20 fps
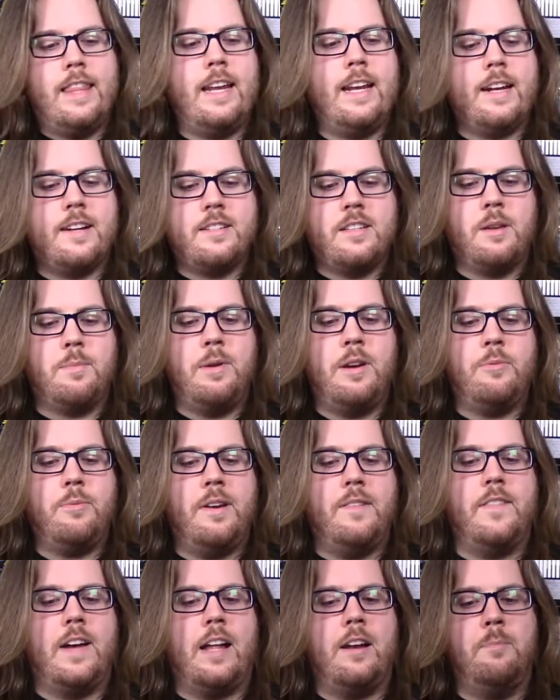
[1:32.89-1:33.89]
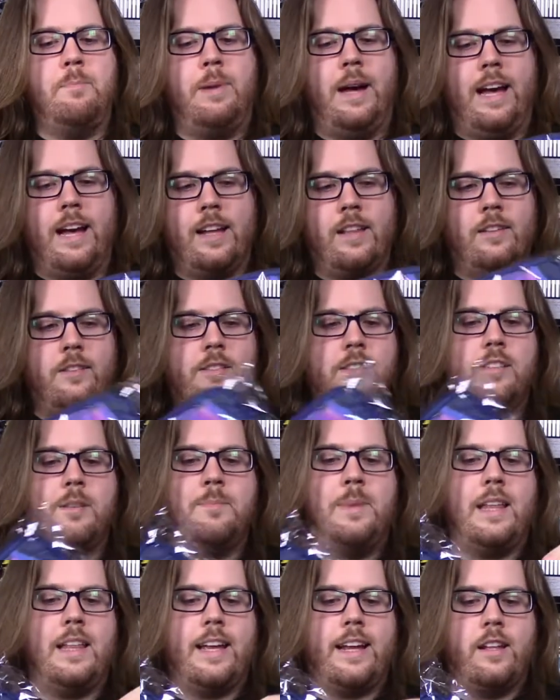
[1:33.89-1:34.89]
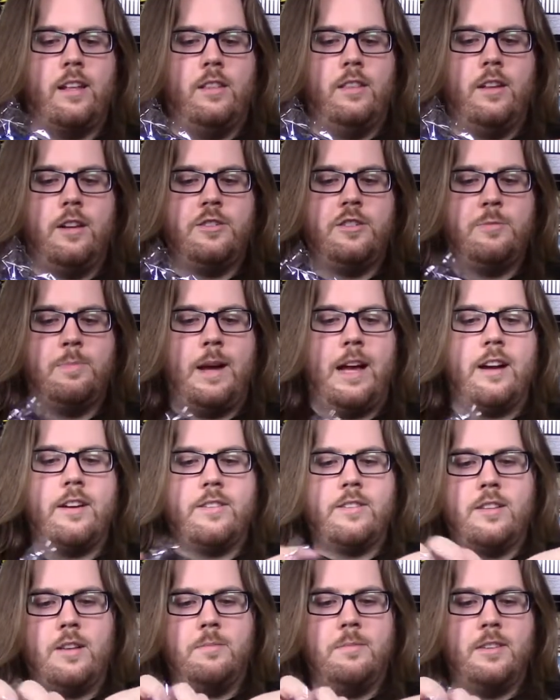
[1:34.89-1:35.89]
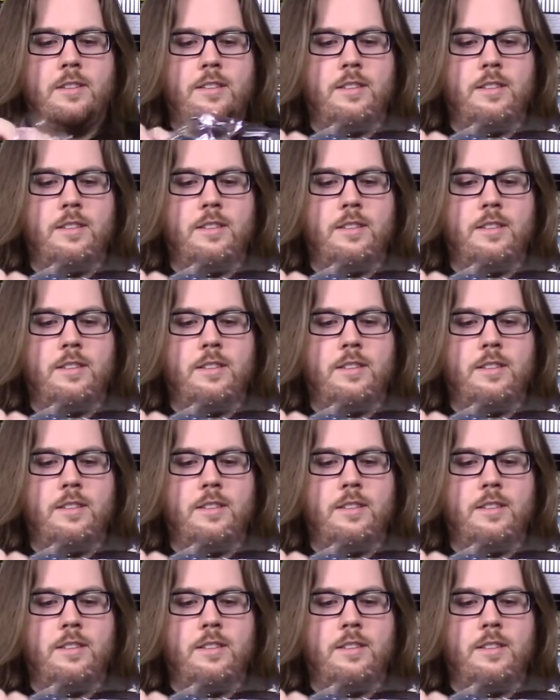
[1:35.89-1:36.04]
Then next up here we've got a bag. It looks to be like a lunch bag or something.